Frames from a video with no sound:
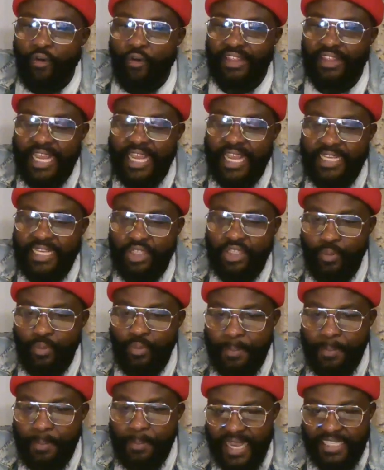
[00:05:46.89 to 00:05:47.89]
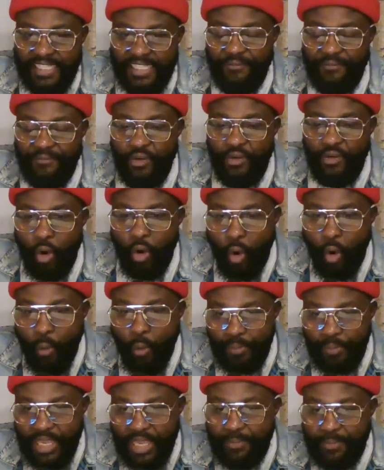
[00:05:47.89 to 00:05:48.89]
things to be better for your own
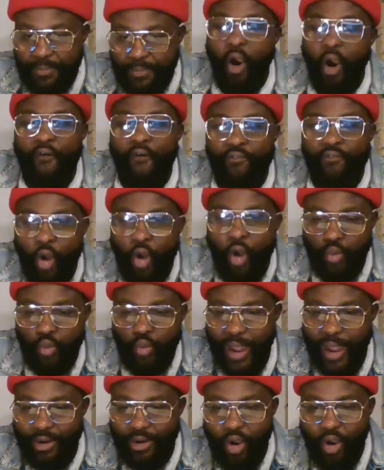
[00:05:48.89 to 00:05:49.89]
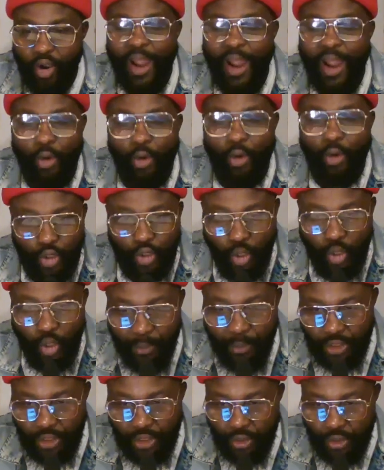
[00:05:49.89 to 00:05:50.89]
people, of course we are going to
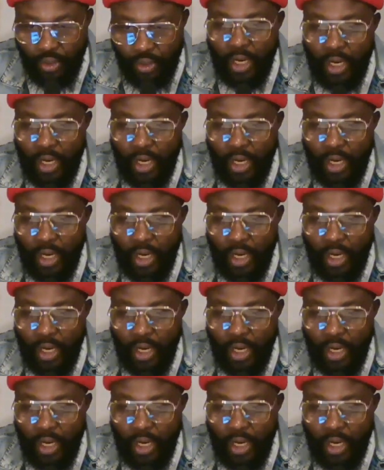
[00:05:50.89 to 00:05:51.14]
support you.